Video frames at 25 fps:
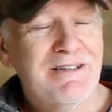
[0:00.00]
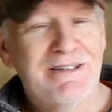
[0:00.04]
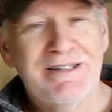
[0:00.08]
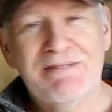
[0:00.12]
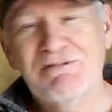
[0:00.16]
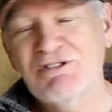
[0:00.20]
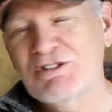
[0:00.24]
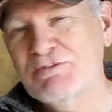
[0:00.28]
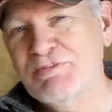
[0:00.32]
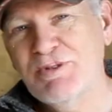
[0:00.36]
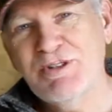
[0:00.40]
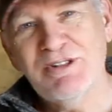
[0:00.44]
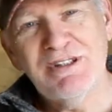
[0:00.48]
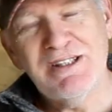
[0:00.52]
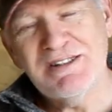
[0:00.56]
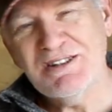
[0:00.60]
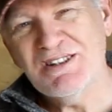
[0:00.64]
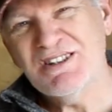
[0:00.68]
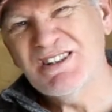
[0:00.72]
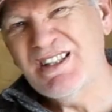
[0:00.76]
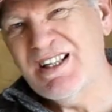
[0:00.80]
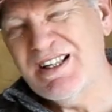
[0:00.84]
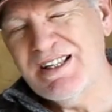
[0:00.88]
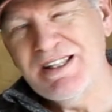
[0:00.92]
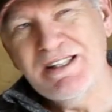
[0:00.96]
that was built, as I
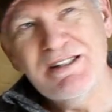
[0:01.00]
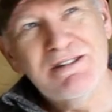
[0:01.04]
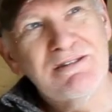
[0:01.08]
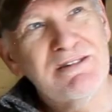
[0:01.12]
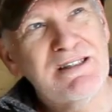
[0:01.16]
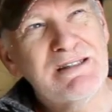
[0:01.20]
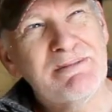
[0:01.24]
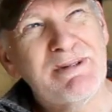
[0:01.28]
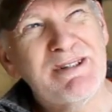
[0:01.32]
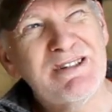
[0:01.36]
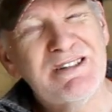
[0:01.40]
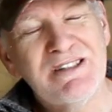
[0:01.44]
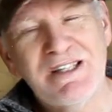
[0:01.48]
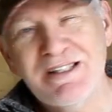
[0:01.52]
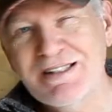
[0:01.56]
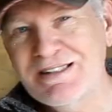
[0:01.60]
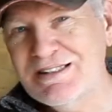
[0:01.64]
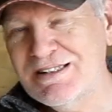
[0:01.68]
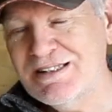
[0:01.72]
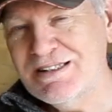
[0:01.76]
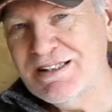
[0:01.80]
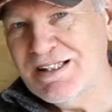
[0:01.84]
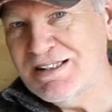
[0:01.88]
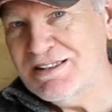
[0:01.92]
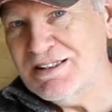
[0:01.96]
say, in about
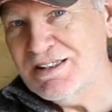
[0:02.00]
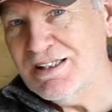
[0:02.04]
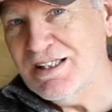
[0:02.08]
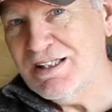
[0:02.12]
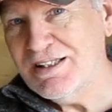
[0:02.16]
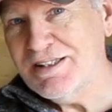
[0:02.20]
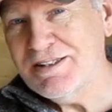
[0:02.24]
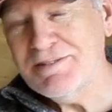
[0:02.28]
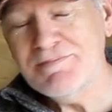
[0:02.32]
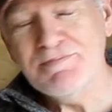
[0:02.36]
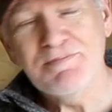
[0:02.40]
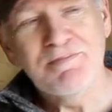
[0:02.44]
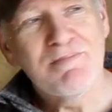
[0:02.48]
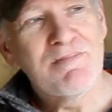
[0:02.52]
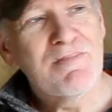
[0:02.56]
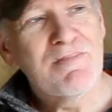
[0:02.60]
1999.